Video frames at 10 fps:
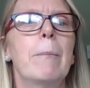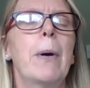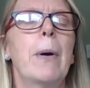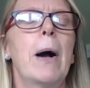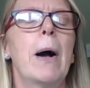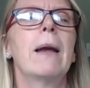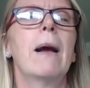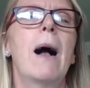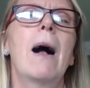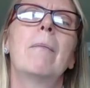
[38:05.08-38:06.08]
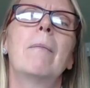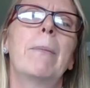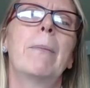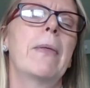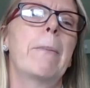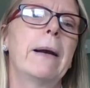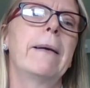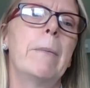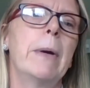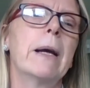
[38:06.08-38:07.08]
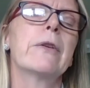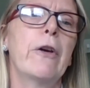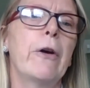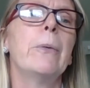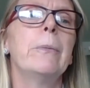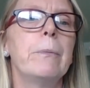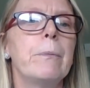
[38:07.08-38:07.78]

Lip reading: by the pandemic too.